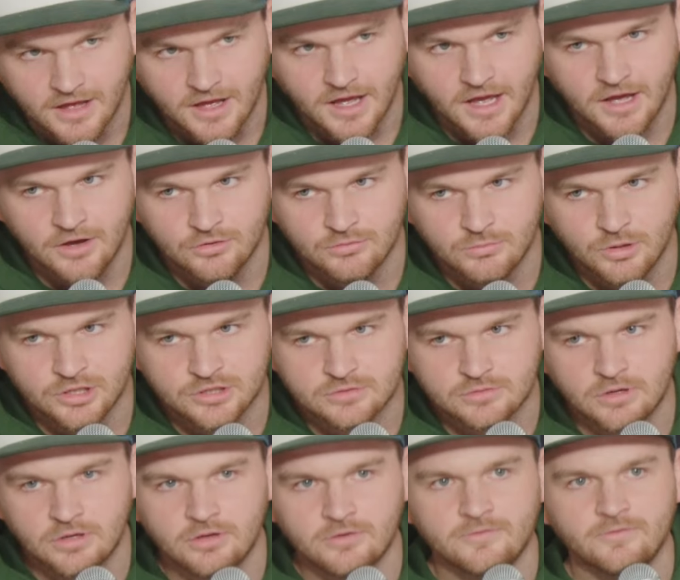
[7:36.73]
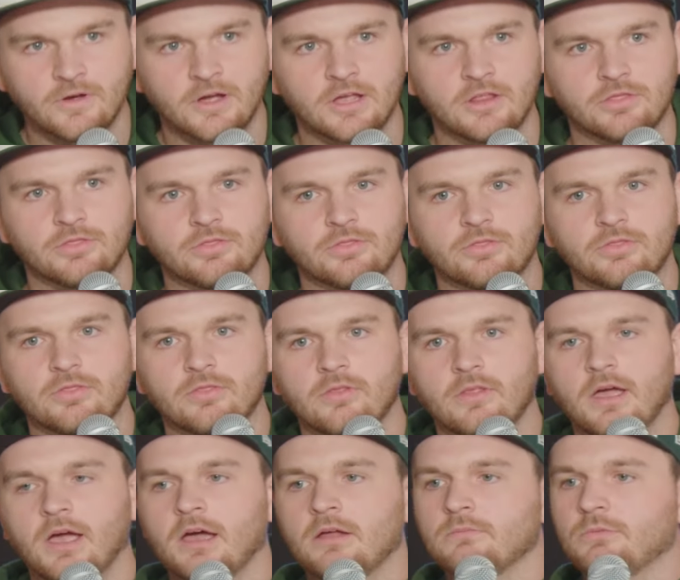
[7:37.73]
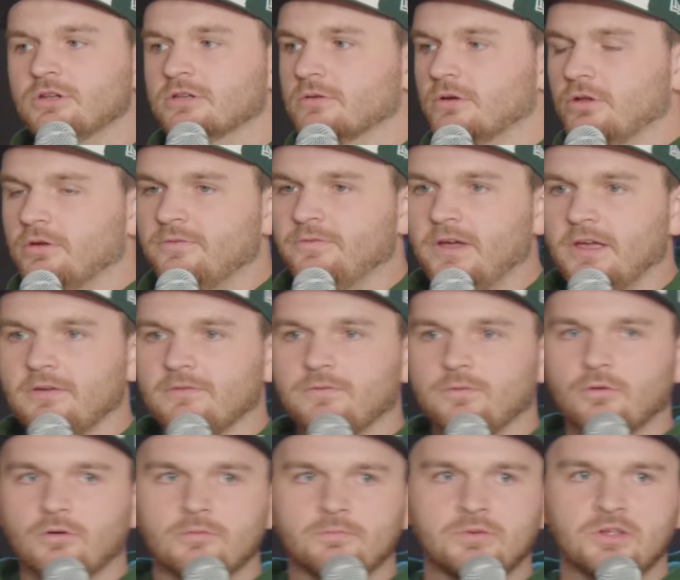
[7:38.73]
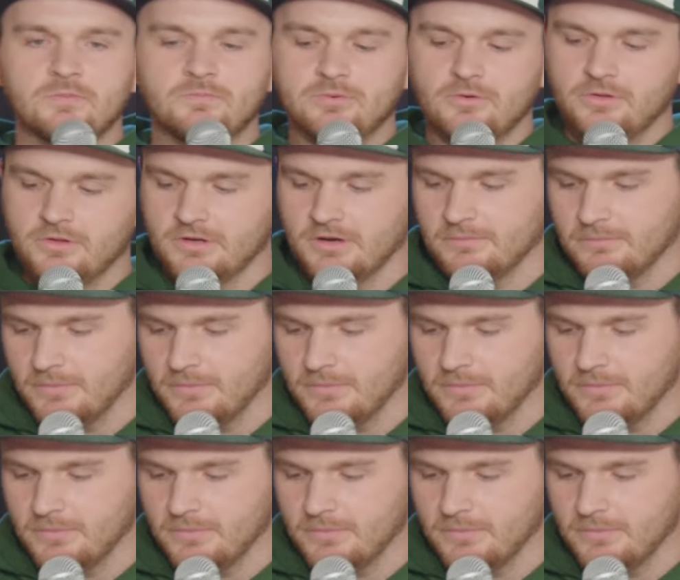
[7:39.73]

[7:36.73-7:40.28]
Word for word: I would much rather fight... I'd much rather fight four people than a